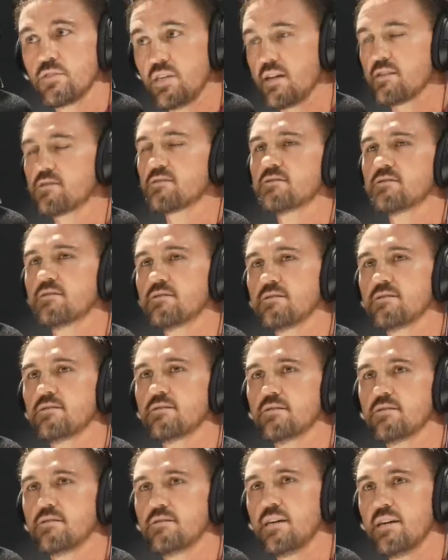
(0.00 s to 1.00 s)
Yes,
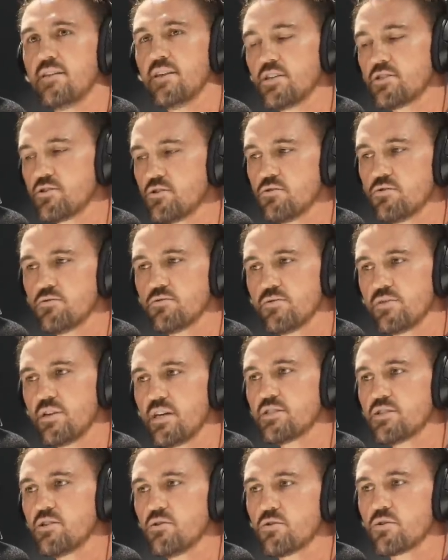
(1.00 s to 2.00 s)
yeah, they're still
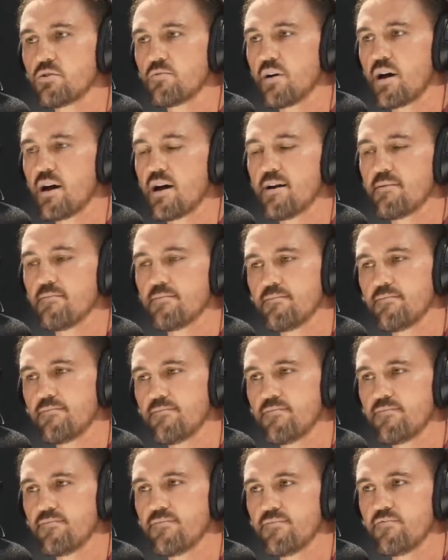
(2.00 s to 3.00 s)
they're still um,
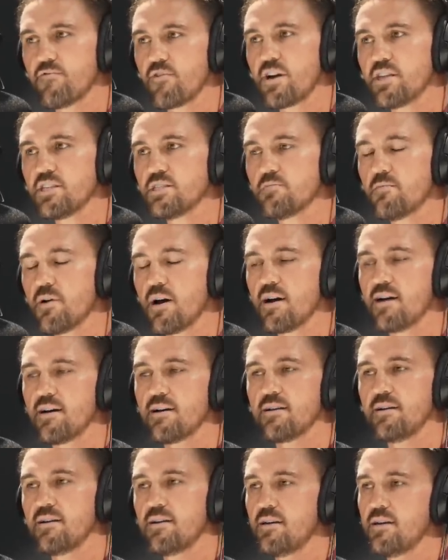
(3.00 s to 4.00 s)
friends. But,
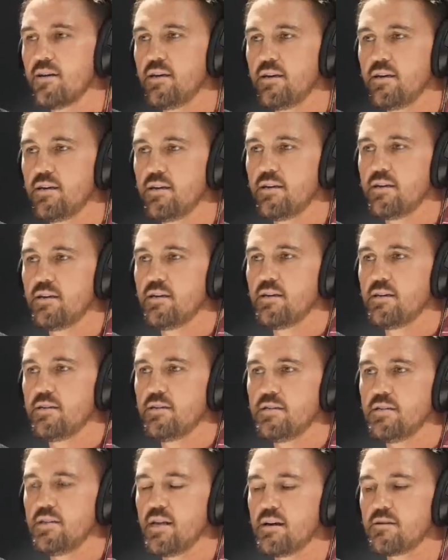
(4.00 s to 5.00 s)
uh,
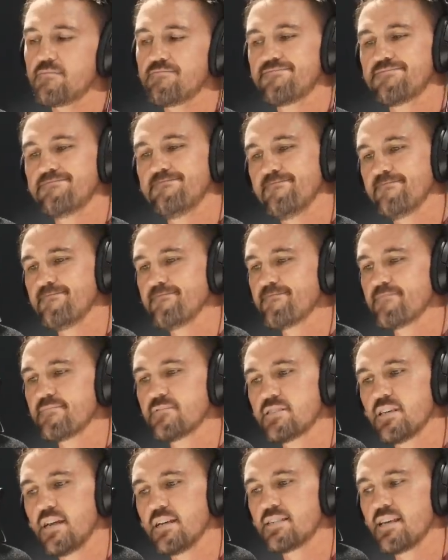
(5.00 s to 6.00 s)
you know,
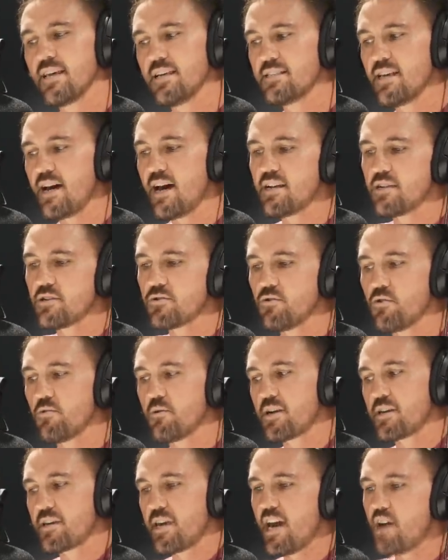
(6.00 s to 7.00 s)
it's, it's, it's hard to talk
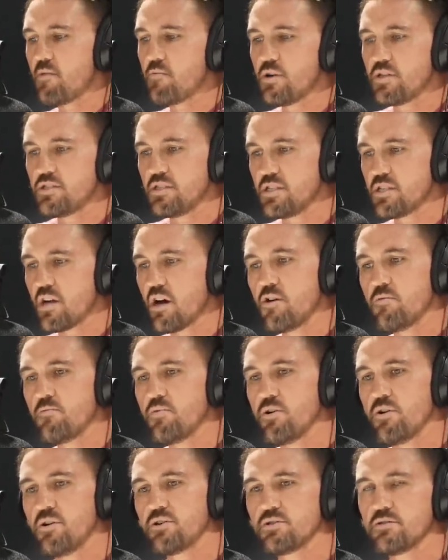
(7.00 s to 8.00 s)
about. Cowboy's his own
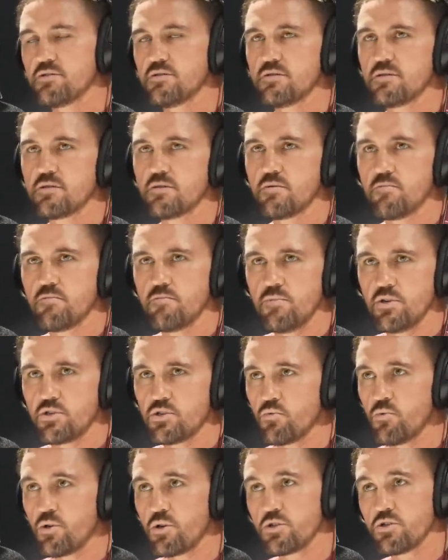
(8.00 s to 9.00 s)
person.
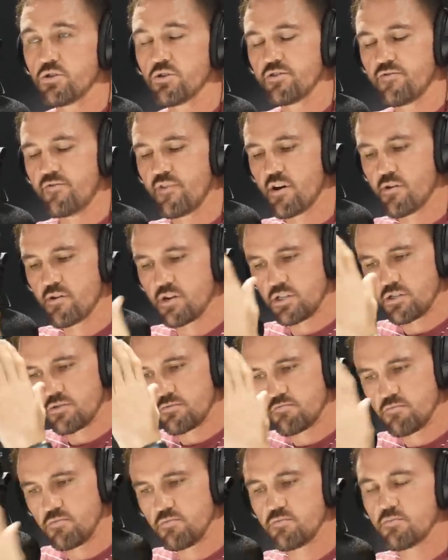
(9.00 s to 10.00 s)
Mister Winkeljohn's very
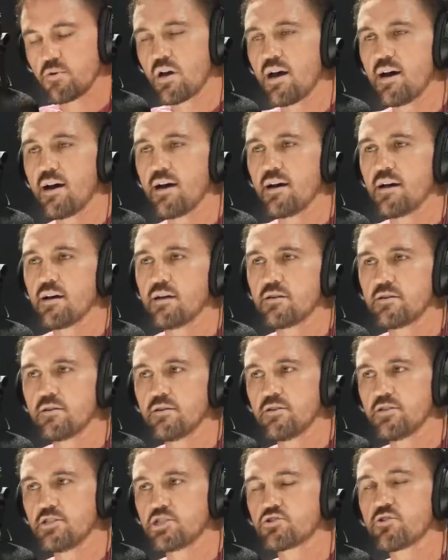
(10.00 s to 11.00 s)
uh,
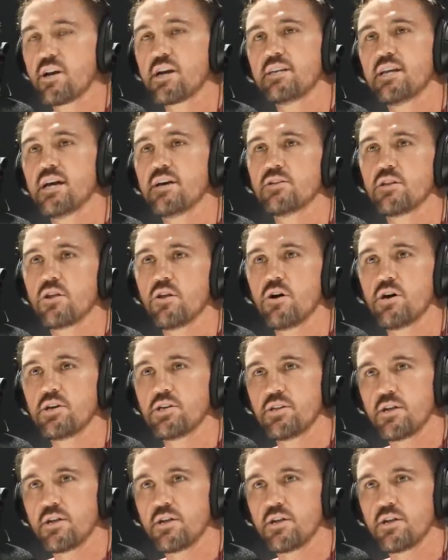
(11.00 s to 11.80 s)
straight down the line.